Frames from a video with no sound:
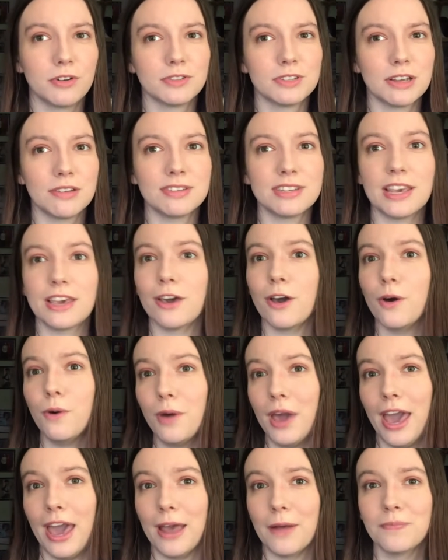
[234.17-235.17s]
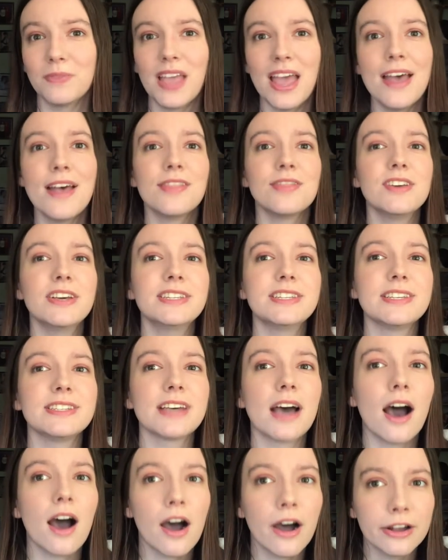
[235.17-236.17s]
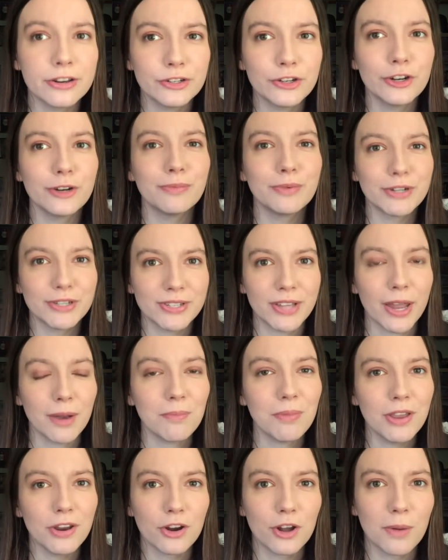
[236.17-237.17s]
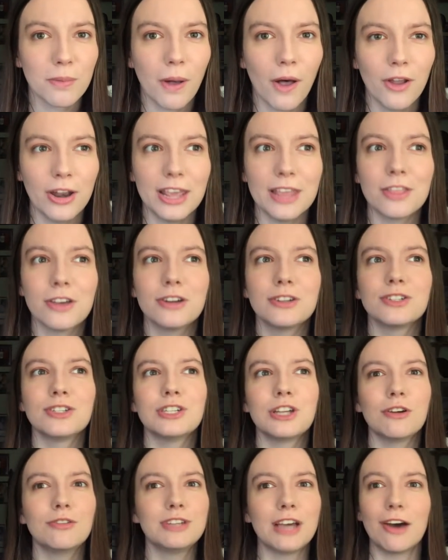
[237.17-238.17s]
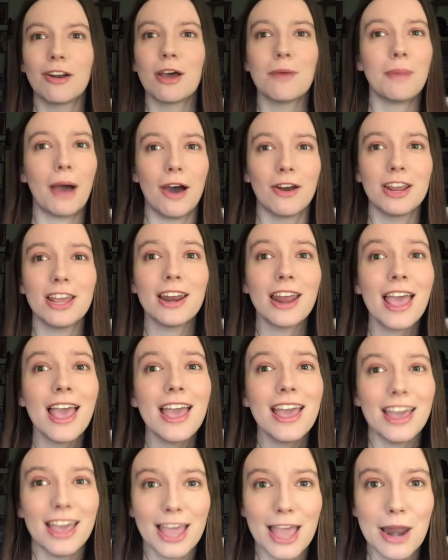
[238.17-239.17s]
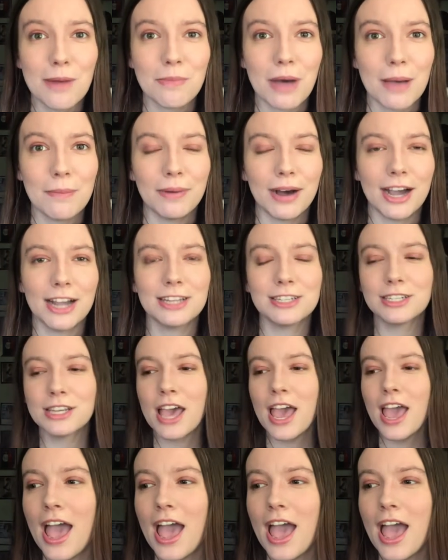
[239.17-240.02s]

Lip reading: So I was like, okay, this is 100% Peter Capaldi. There is no doubt about it in my mind.